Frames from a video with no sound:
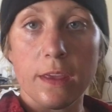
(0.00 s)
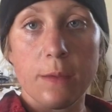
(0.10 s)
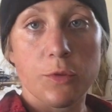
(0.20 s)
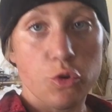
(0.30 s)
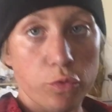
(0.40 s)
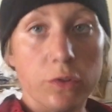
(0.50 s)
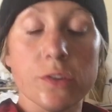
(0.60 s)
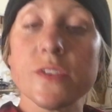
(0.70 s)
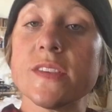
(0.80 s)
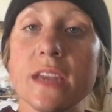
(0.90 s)
the
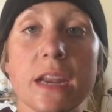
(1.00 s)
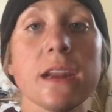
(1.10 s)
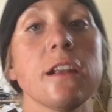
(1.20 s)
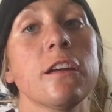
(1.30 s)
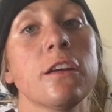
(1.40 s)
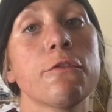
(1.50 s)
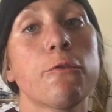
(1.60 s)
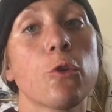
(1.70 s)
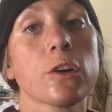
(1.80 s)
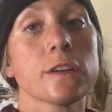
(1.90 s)
tools needed
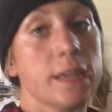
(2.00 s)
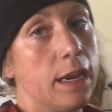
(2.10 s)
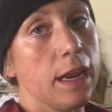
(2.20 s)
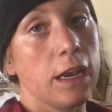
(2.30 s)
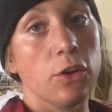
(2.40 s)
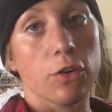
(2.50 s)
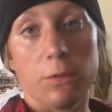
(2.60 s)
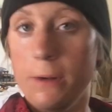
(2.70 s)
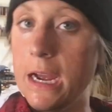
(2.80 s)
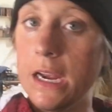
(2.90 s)
for tinning in your
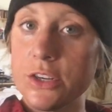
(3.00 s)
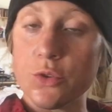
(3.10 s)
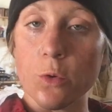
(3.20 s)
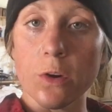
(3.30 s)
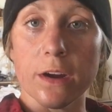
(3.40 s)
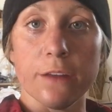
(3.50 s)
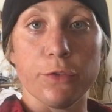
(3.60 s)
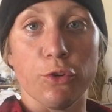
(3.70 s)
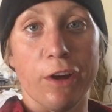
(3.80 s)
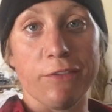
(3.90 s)
garage, or if
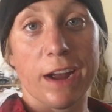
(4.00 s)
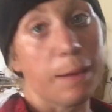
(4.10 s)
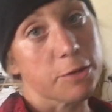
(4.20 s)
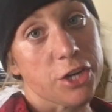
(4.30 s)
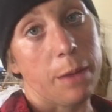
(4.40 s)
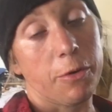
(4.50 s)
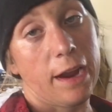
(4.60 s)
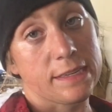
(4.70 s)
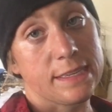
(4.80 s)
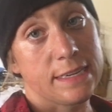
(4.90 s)
you don't have a copper shop or
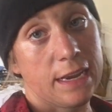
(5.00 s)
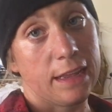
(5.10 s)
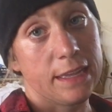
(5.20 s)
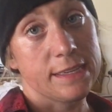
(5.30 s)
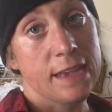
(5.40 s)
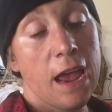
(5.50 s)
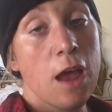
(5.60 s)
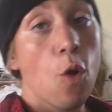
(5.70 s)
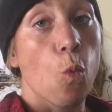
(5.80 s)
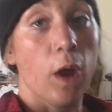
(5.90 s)
access to any of this,
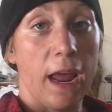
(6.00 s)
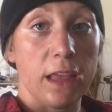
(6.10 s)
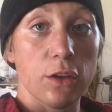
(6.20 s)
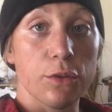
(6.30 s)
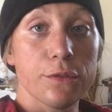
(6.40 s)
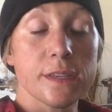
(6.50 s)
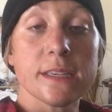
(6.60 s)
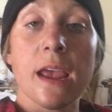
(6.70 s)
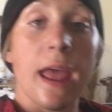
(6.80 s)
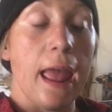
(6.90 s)
what I use.
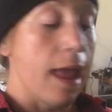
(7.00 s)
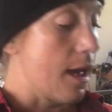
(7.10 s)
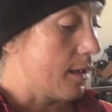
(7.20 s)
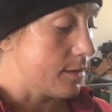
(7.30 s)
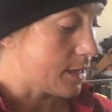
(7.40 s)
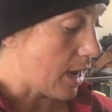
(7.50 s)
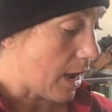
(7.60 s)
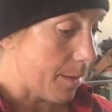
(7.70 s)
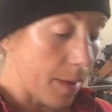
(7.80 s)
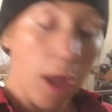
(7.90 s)
And
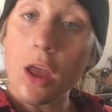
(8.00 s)
I'm